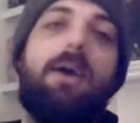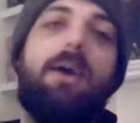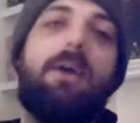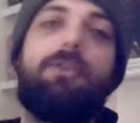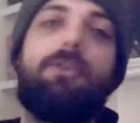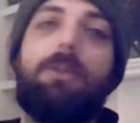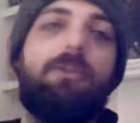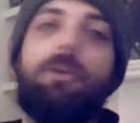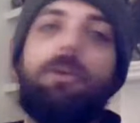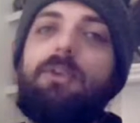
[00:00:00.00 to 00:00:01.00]
Triple H
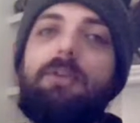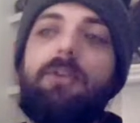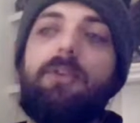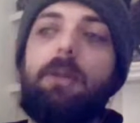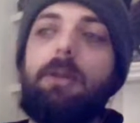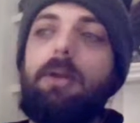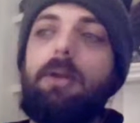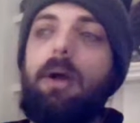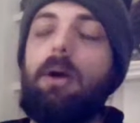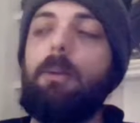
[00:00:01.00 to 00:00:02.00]
totally saved the segment.
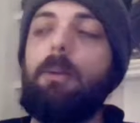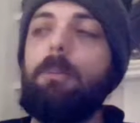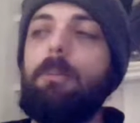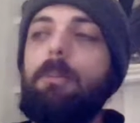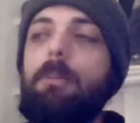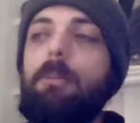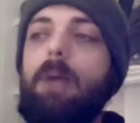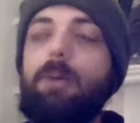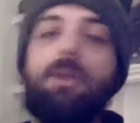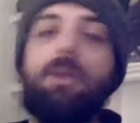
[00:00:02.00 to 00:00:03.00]

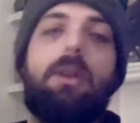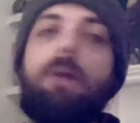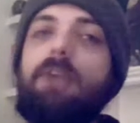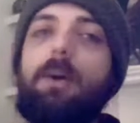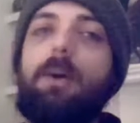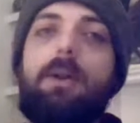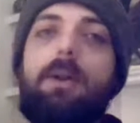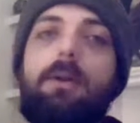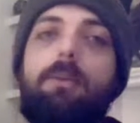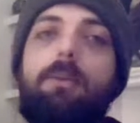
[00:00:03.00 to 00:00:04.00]
I really loved how it
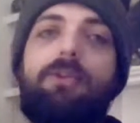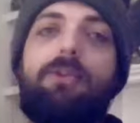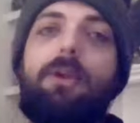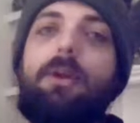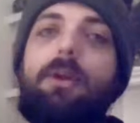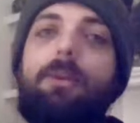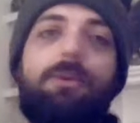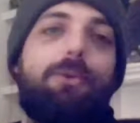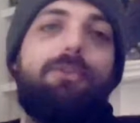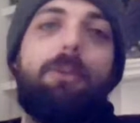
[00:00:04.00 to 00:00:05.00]
ended. Once
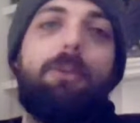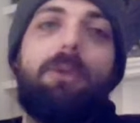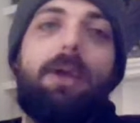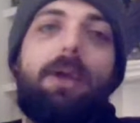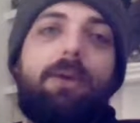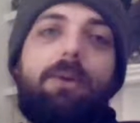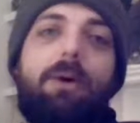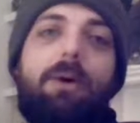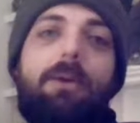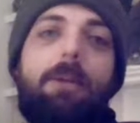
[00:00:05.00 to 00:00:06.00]
we flipped to angry
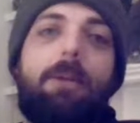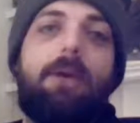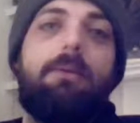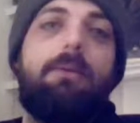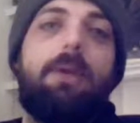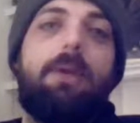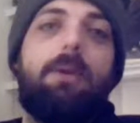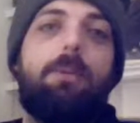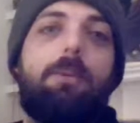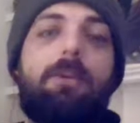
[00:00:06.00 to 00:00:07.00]
Ronda, man.
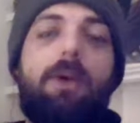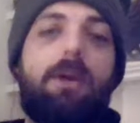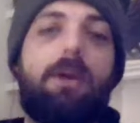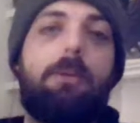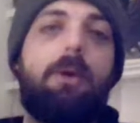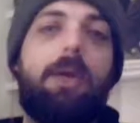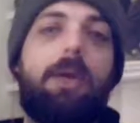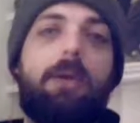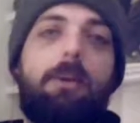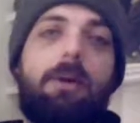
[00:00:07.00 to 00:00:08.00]
Like we've been talking about,
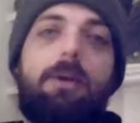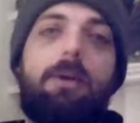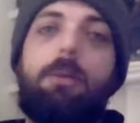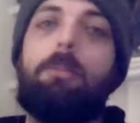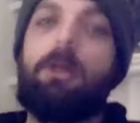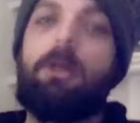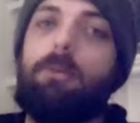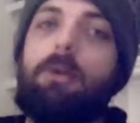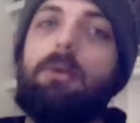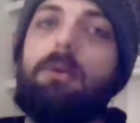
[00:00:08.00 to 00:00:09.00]
angry Ronda, best
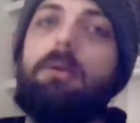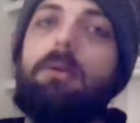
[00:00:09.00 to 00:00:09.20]
Ronda.